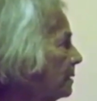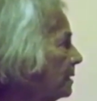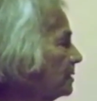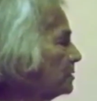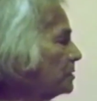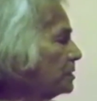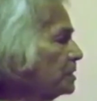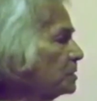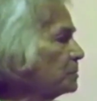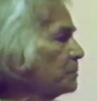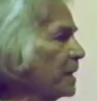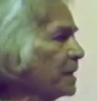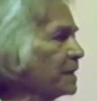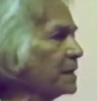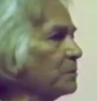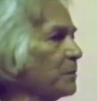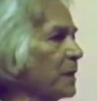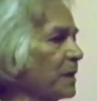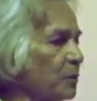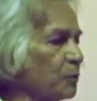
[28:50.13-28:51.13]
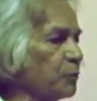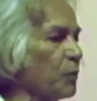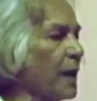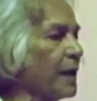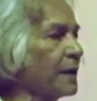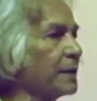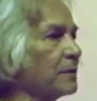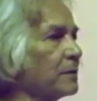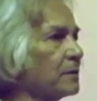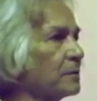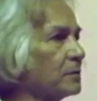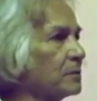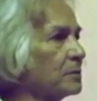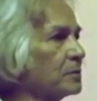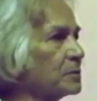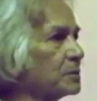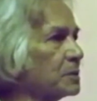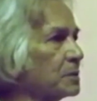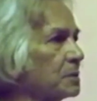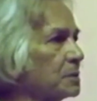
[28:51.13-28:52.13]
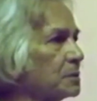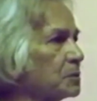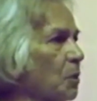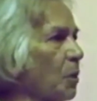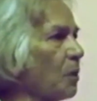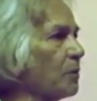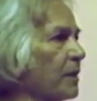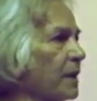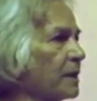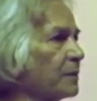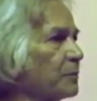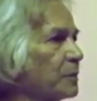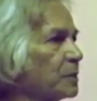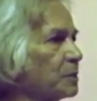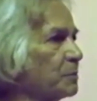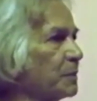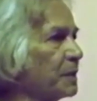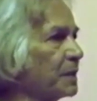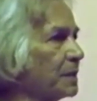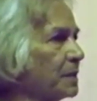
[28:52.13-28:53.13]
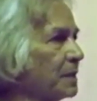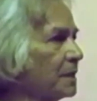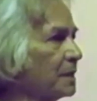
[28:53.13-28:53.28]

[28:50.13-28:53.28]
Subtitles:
Yes, he is making money fine. You see, it's all right with me.